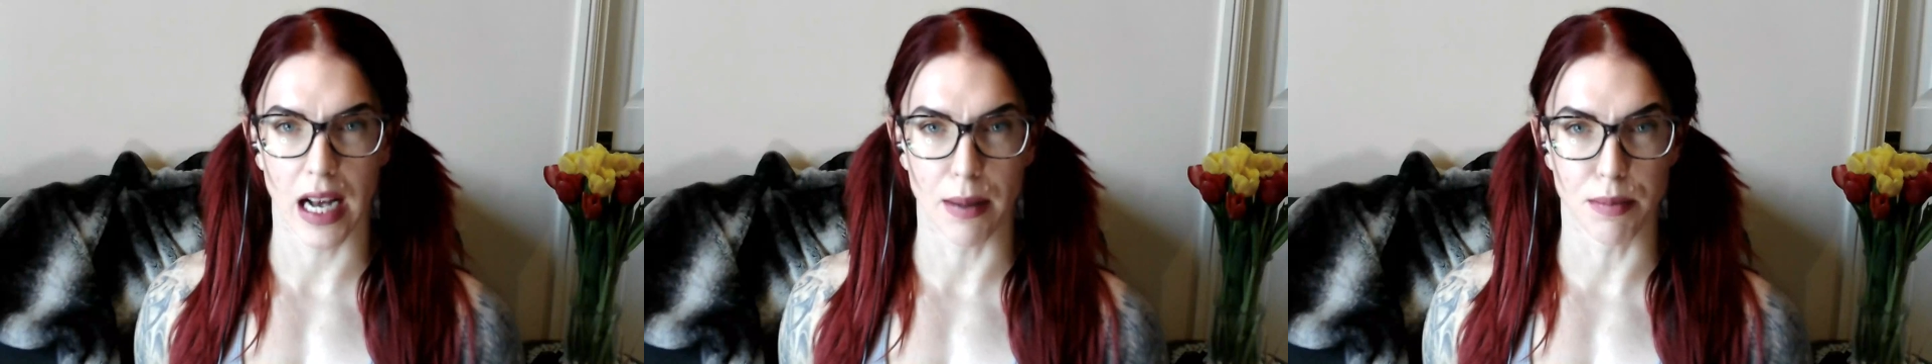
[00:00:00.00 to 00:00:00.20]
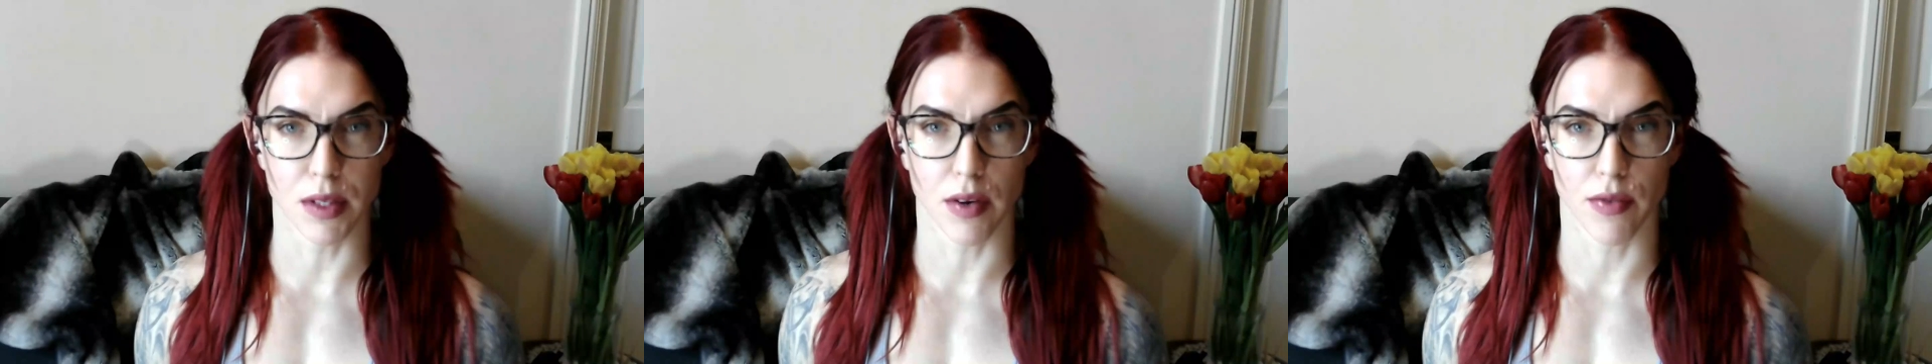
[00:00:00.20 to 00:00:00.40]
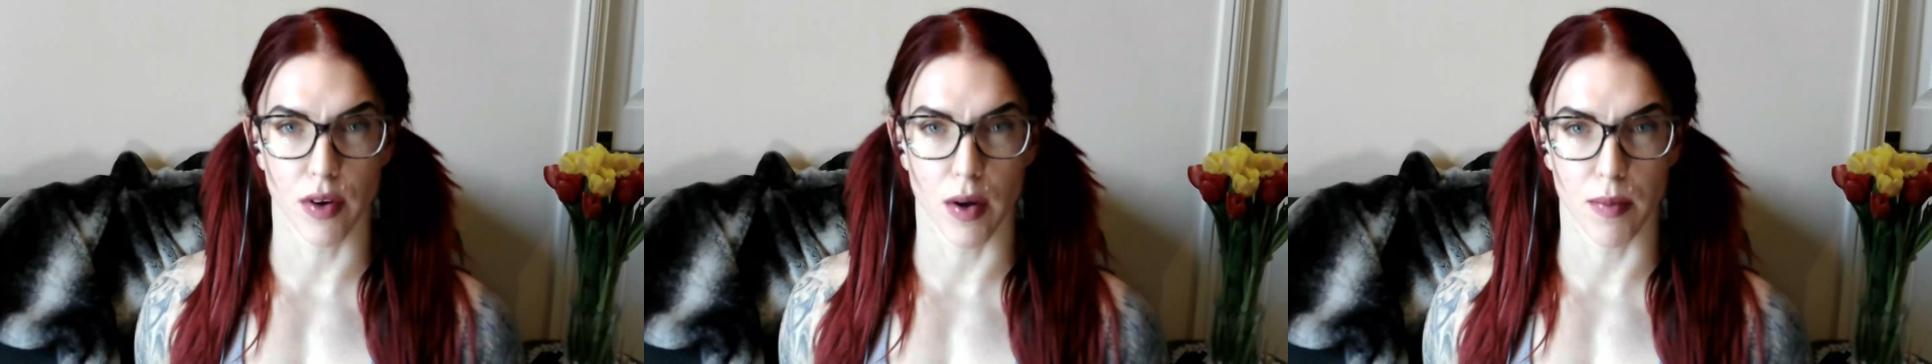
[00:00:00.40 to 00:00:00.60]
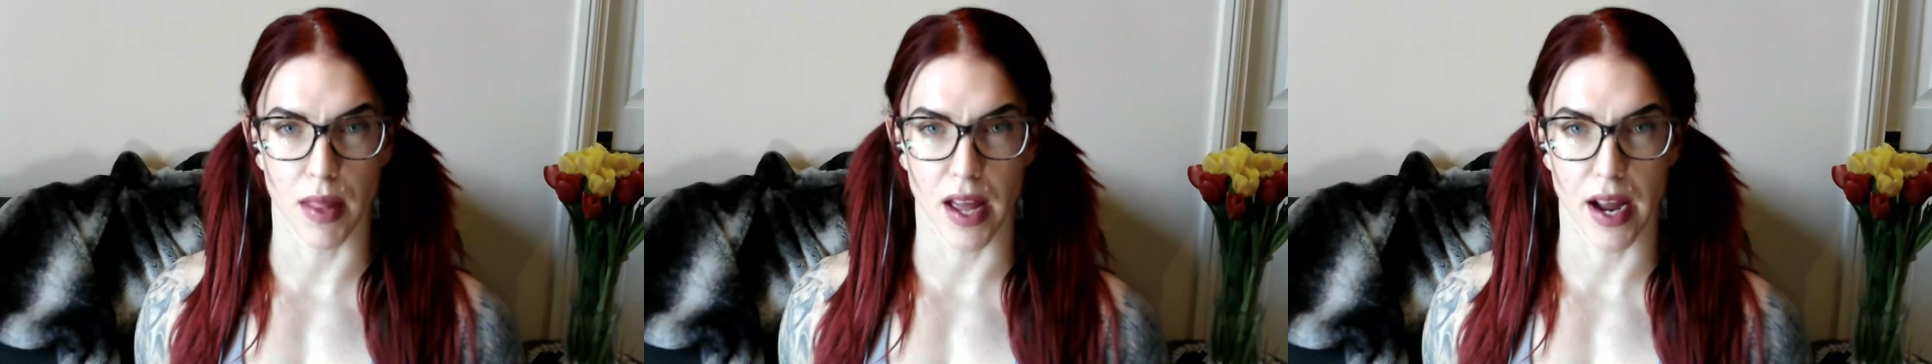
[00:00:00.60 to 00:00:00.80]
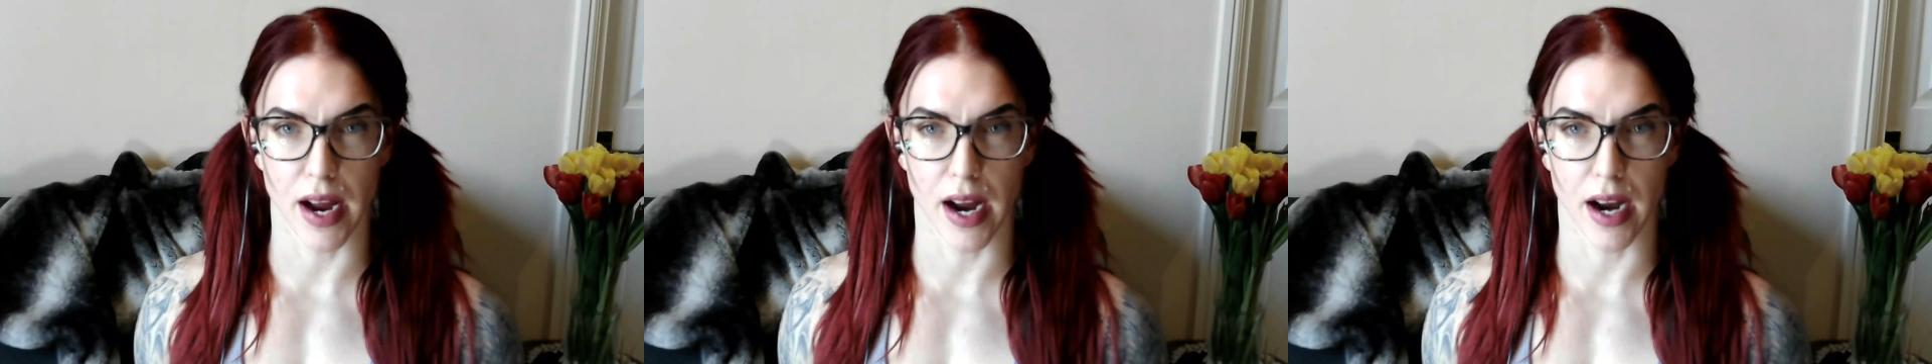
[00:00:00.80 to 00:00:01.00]
clips from
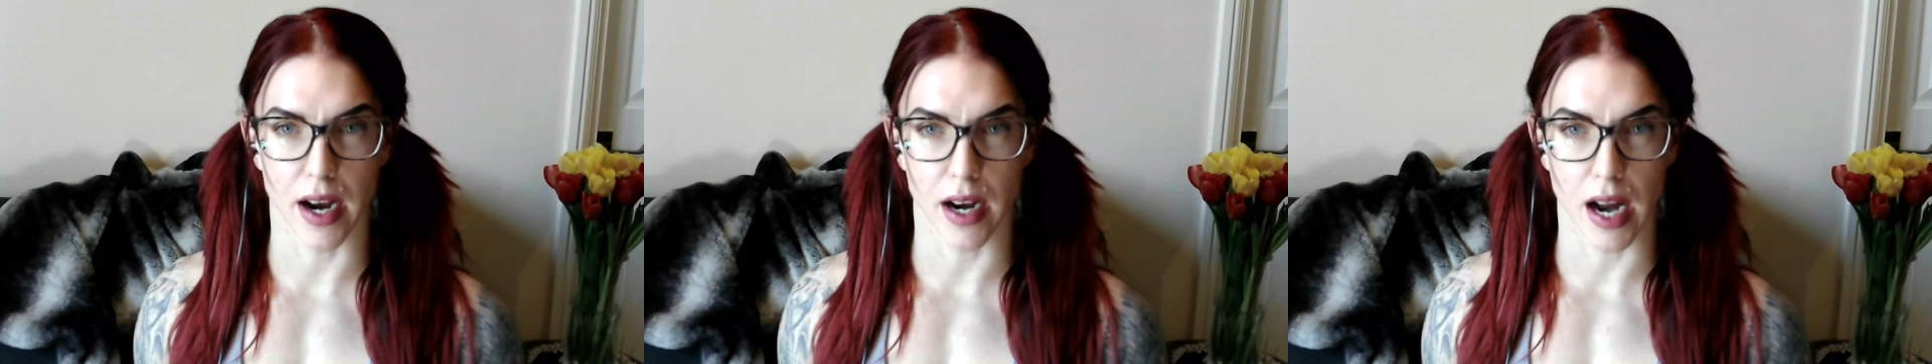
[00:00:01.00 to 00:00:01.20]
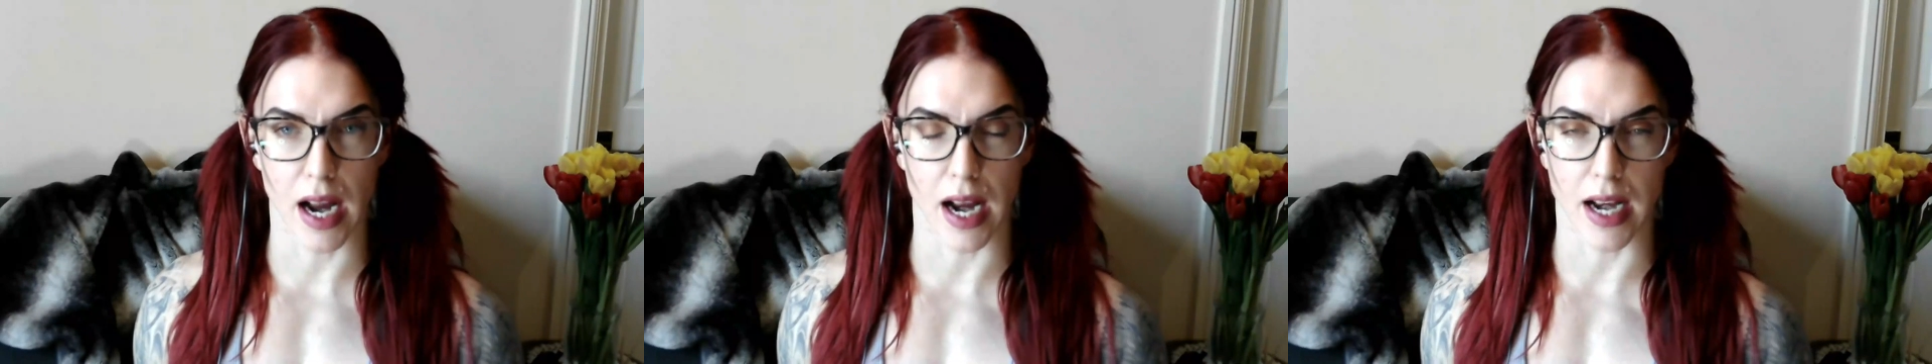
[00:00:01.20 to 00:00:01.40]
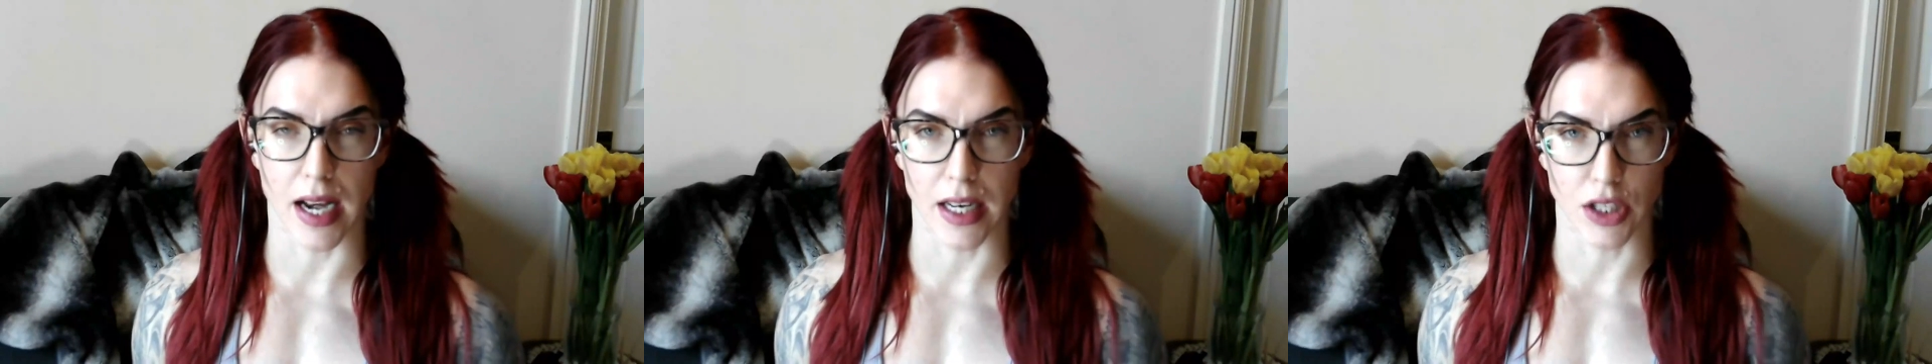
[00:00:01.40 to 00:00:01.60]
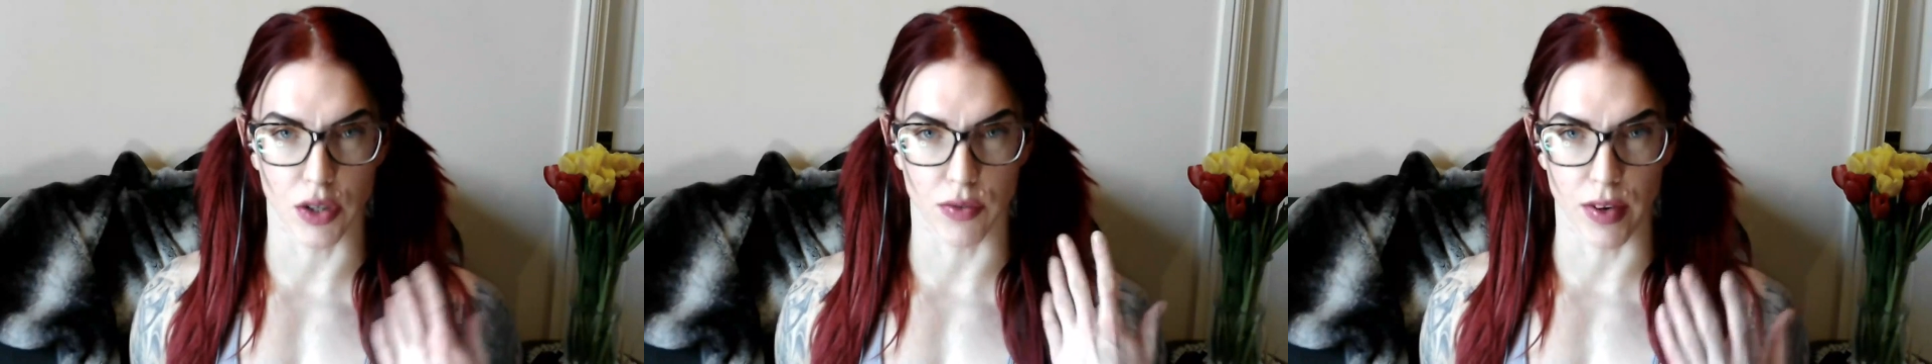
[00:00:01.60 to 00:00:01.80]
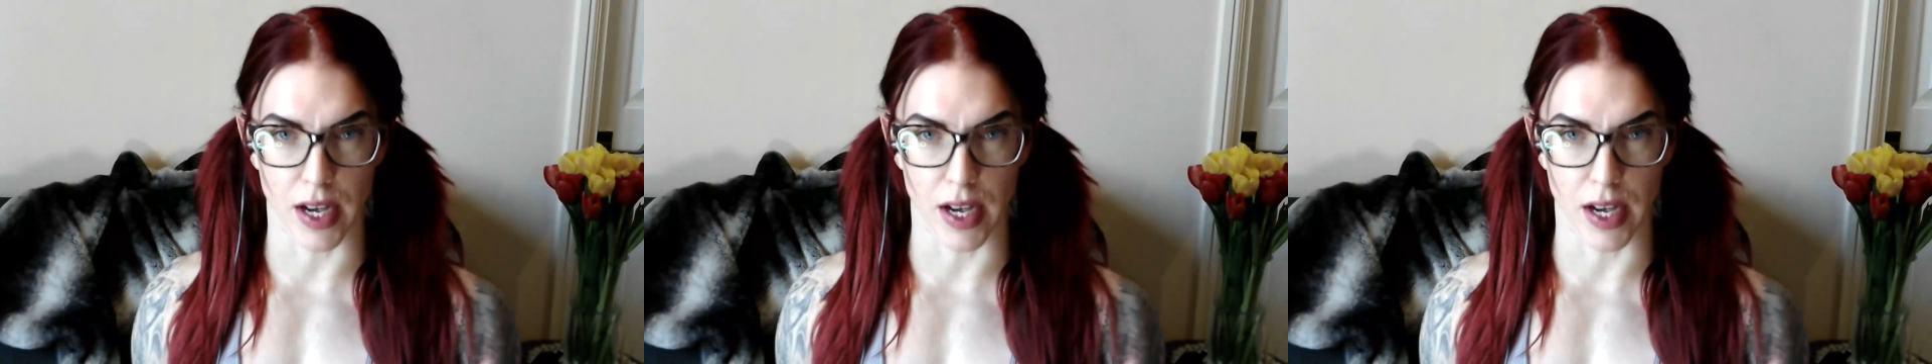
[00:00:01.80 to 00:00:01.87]
their initial